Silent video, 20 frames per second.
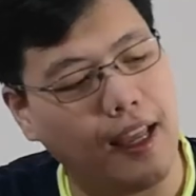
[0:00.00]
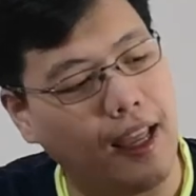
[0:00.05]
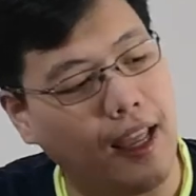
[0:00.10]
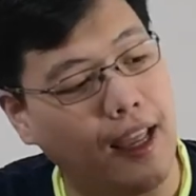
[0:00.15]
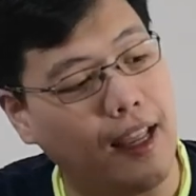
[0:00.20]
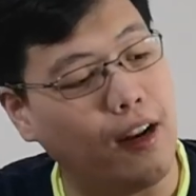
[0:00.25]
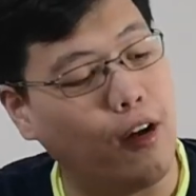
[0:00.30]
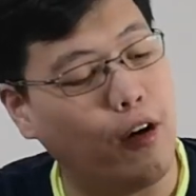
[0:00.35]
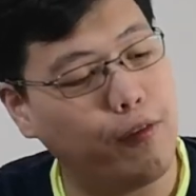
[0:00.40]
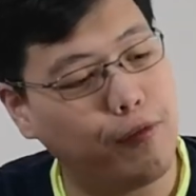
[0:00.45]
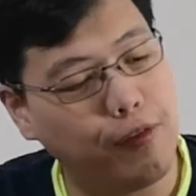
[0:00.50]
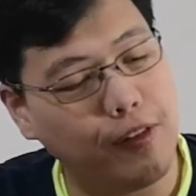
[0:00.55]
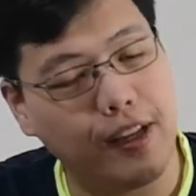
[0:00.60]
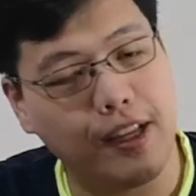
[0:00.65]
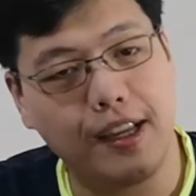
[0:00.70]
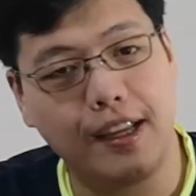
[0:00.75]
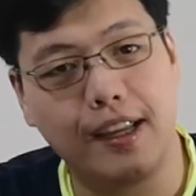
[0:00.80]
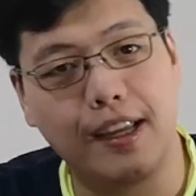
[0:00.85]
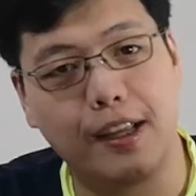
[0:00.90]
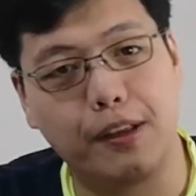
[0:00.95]
and hopefully
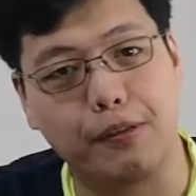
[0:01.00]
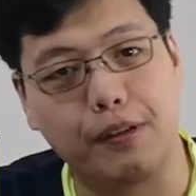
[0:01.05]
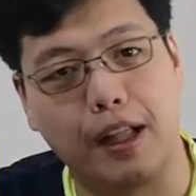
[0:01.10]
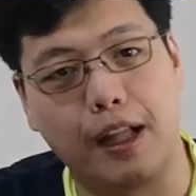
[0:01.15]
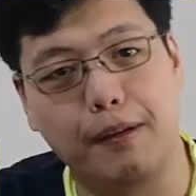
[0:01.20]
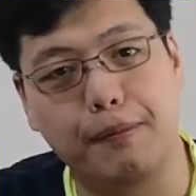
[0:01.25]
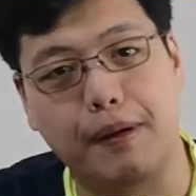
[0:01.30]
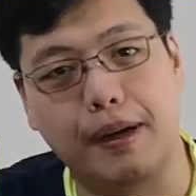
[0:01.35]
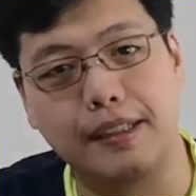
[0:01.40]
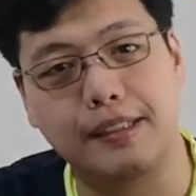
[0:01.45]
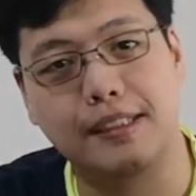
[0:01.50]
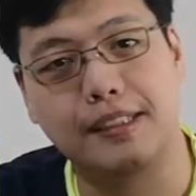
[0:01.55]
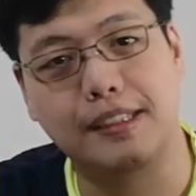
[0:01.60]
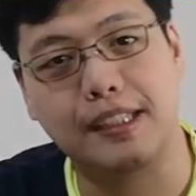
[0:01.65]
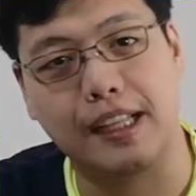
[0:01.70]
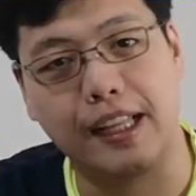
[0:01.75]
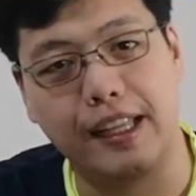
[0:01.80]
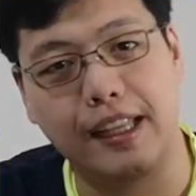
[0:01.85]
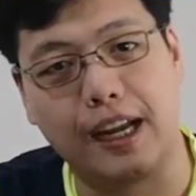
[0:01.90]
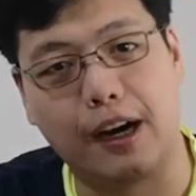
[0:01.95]
it will help us
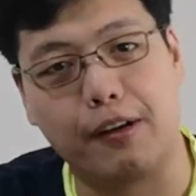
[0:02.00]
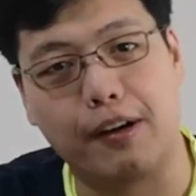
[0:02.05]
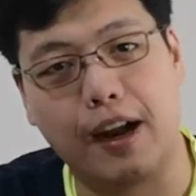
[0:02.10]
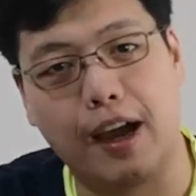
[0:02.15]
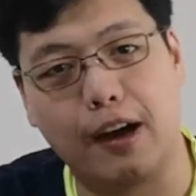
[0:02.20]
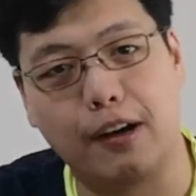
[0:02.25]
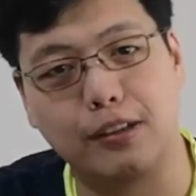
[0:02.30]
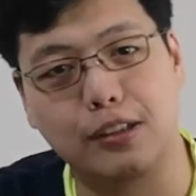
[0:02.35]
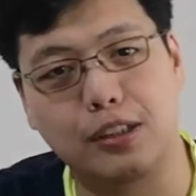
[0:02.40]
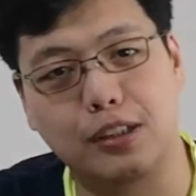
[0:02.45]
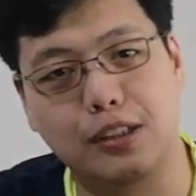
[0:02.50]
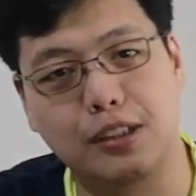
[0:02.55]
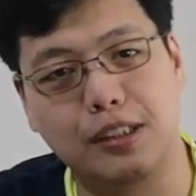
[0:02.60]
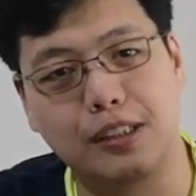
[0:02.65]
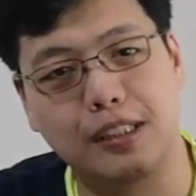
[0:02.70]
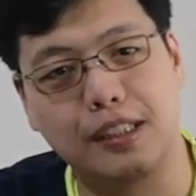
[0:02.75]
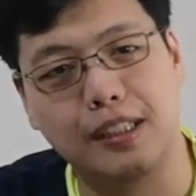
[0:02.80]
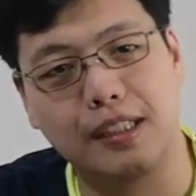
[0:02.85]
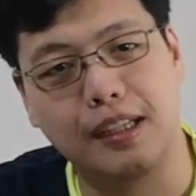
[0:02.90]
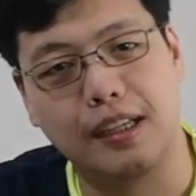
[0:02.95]
clean our
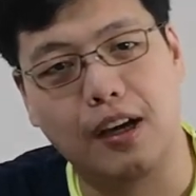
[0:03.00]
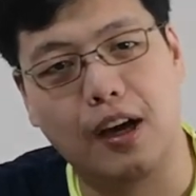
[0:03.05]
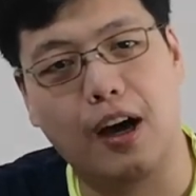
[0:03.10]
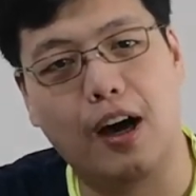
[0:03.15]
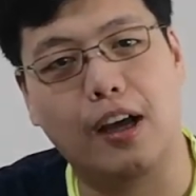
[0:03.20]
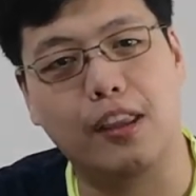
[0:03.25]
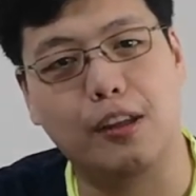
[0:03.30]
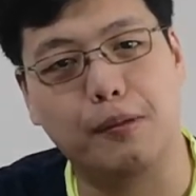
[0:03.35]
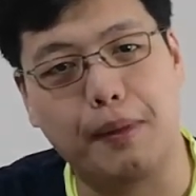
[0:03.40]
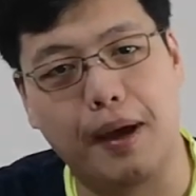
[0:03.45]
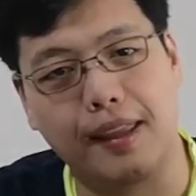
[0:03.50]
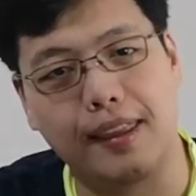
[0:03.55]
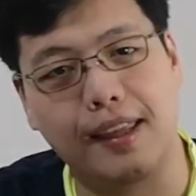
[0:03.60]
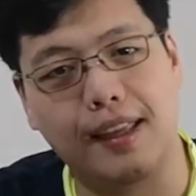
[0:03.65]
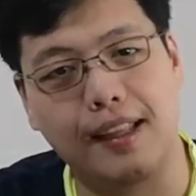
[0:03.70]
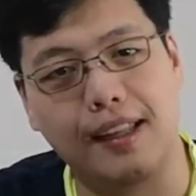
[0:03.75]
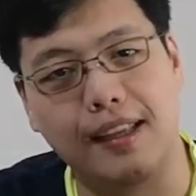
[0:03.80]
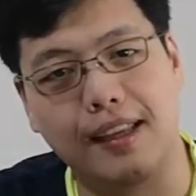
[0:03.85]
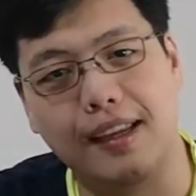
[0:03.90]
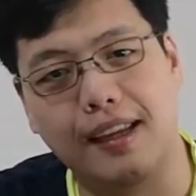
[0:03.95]
house
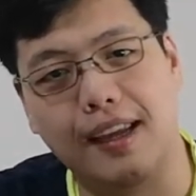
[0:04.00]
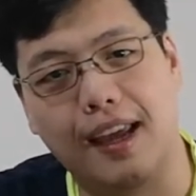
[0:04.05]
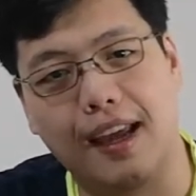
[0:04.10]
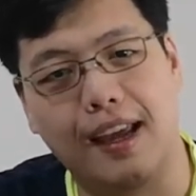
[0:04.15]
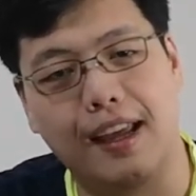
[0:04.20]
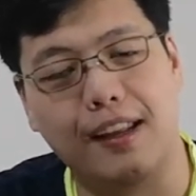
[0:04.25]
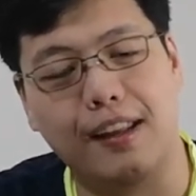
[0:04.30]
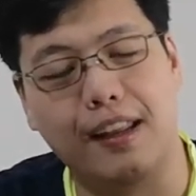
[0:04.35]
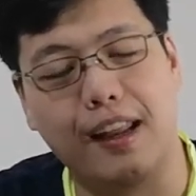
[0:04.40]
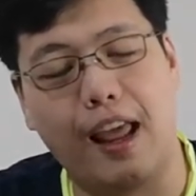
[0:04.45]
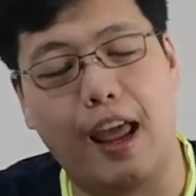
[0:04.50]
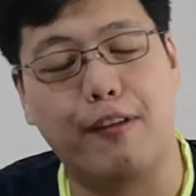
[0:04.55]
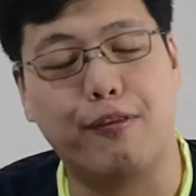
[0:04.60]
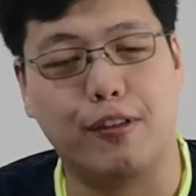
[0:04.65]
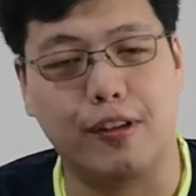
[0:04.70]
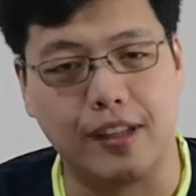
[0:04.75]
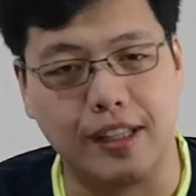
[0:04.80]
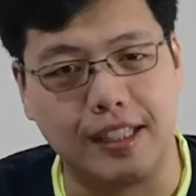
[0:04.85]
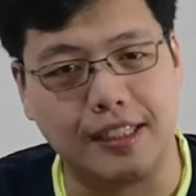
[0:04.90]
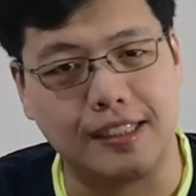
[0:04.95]
automatically and
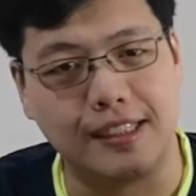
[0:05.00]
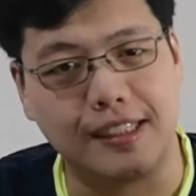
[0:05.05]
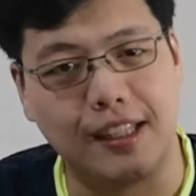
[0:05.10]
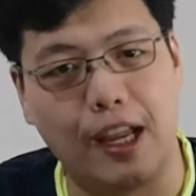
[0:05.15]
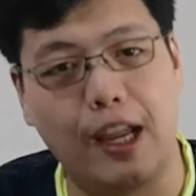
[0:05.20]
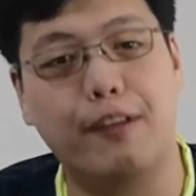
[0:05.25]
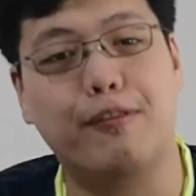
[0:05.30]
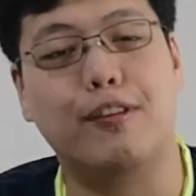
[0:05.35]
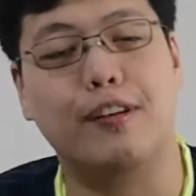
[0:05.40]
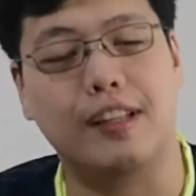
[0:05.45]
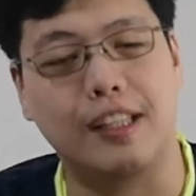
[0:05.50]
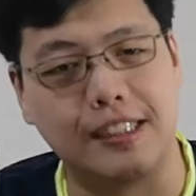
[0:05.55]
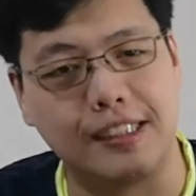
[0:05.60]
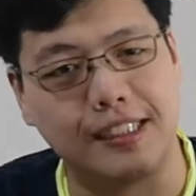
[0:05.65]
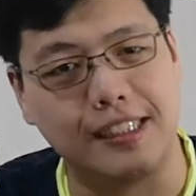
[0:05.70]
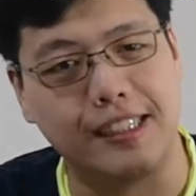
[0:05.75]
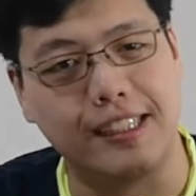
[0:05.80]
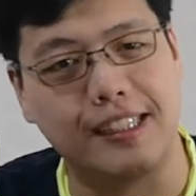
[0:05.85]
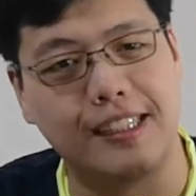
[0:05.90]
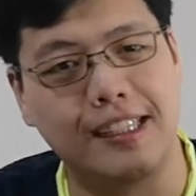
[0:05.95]
effortlessly.